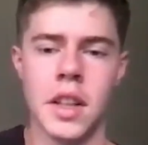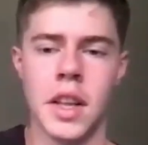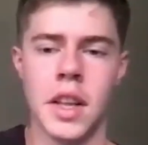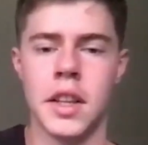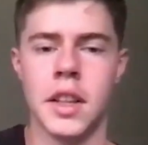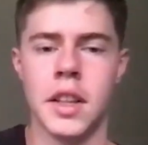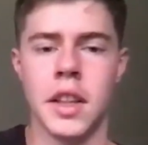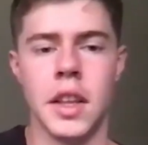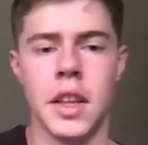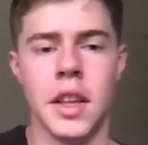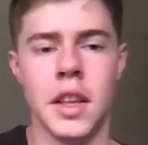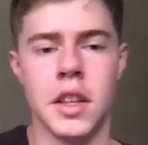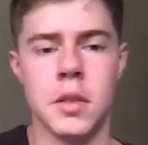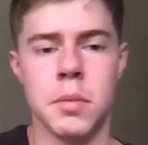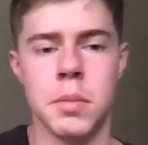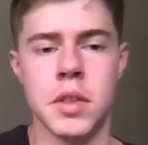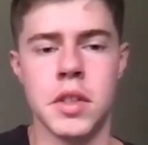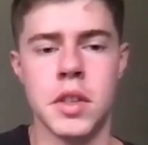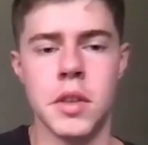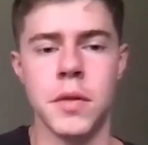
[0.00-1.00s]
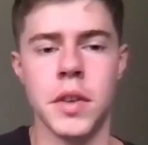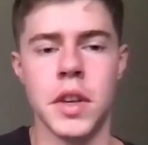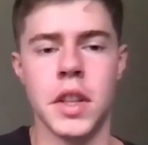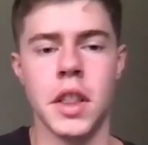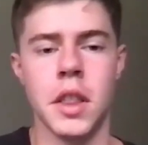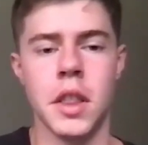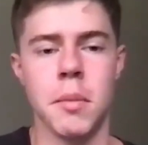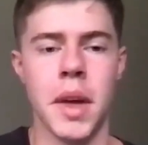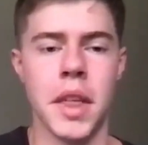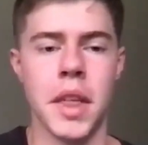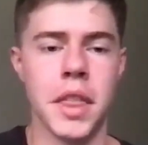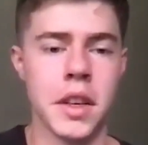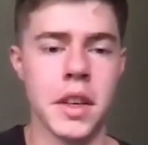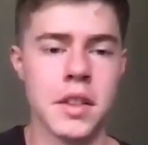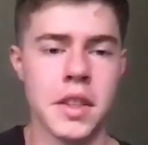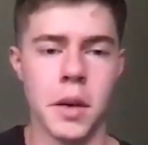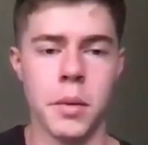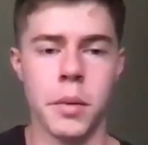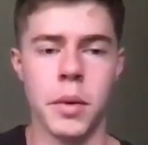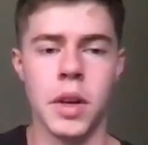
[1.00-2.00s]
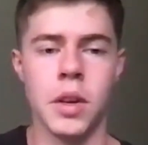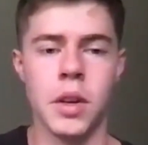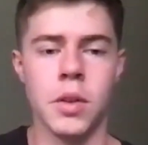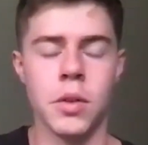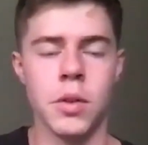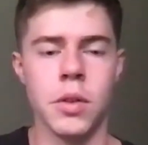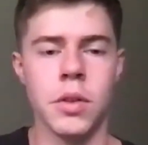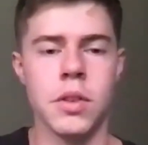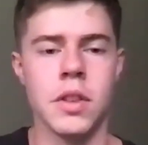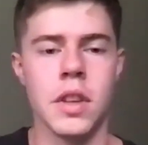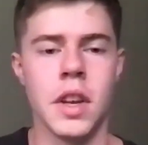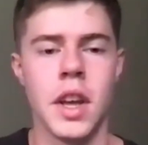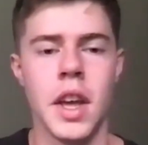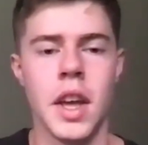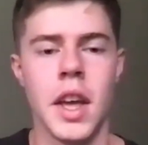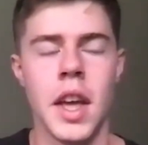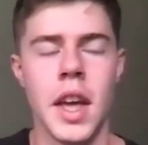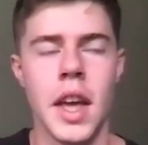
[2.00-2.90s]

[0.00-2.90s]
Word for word: Like yeah, it's specifically the methods that we use,